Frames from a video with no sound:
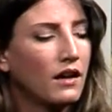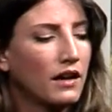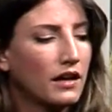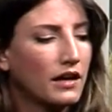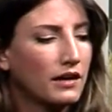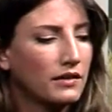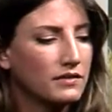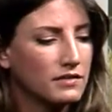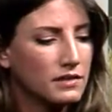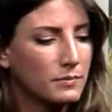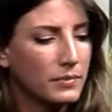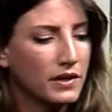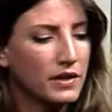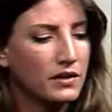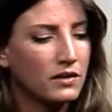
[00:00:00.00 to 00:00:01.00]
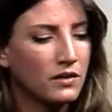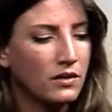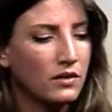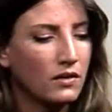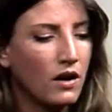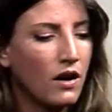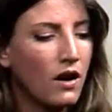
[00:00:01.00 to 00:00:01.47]
It's been a
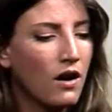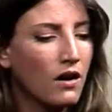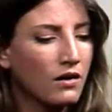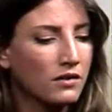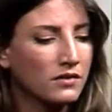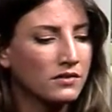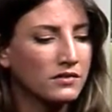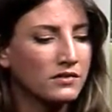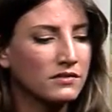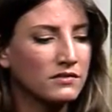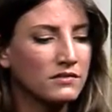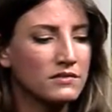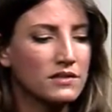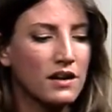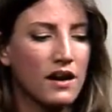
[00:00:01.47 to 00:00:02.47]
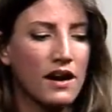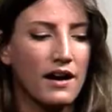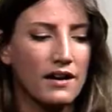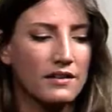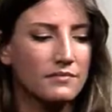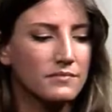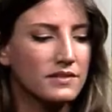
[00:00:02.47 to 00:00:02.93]
long
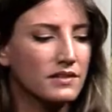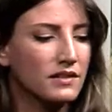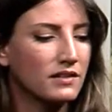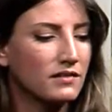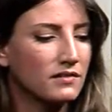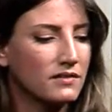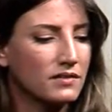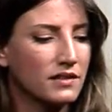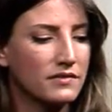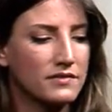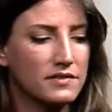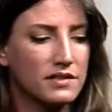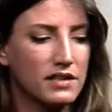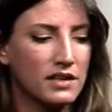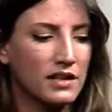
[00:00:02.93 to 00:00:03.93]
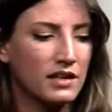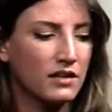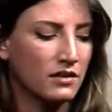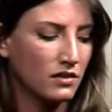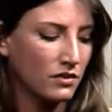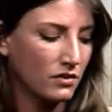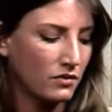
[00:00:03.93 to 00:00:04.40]
time since I've
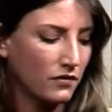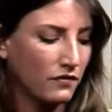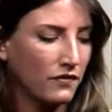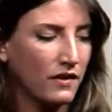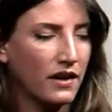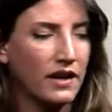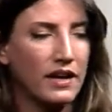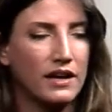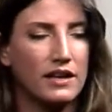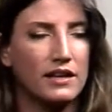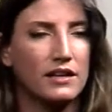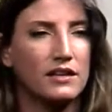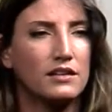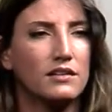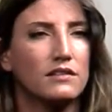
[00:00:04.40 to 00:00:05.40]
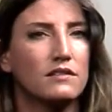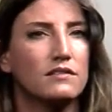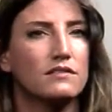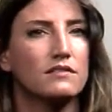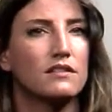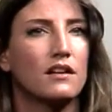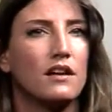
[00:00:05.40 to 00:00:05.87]
seen your
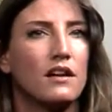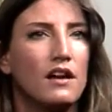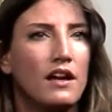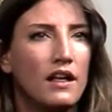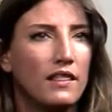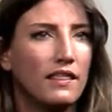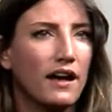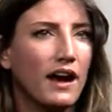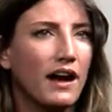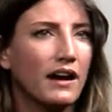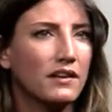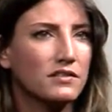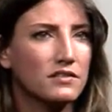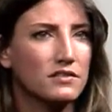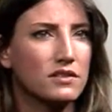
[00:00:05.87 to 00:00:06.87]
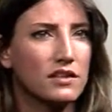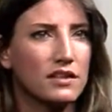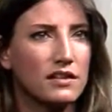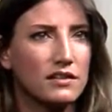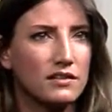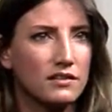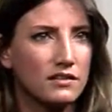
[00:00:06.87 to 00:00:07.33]
face last
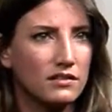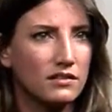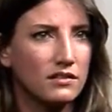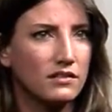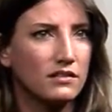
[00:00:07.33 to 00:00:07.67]
year.